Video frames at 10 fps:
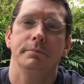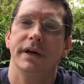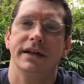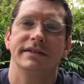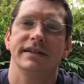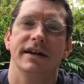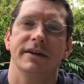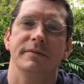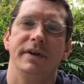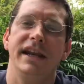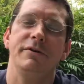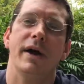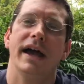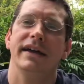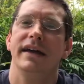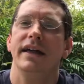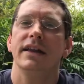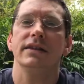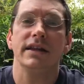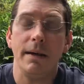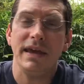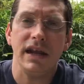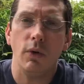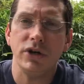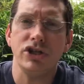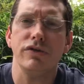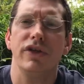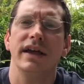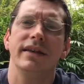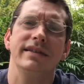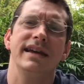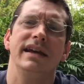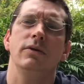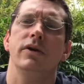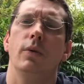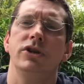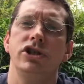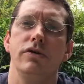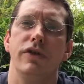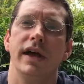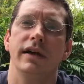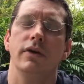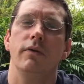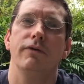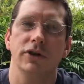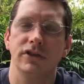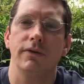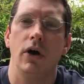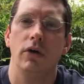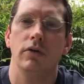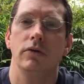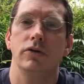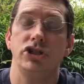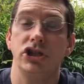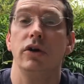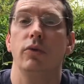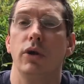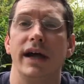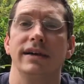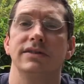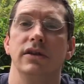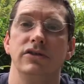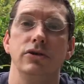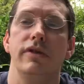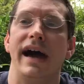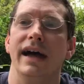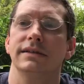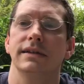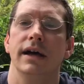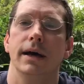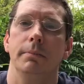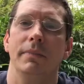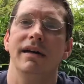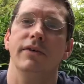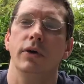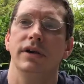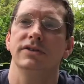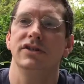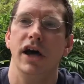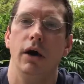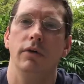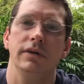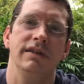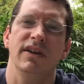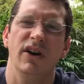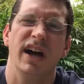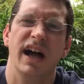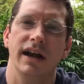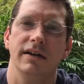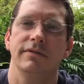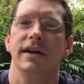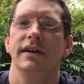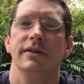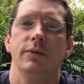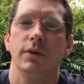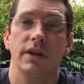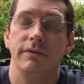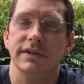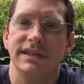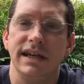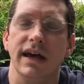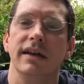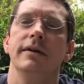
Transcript: But anyway, let me know what you think. Let Danny know what you think. First of all, should Rolex do that? My vote is no, even though I kind of would love to see it.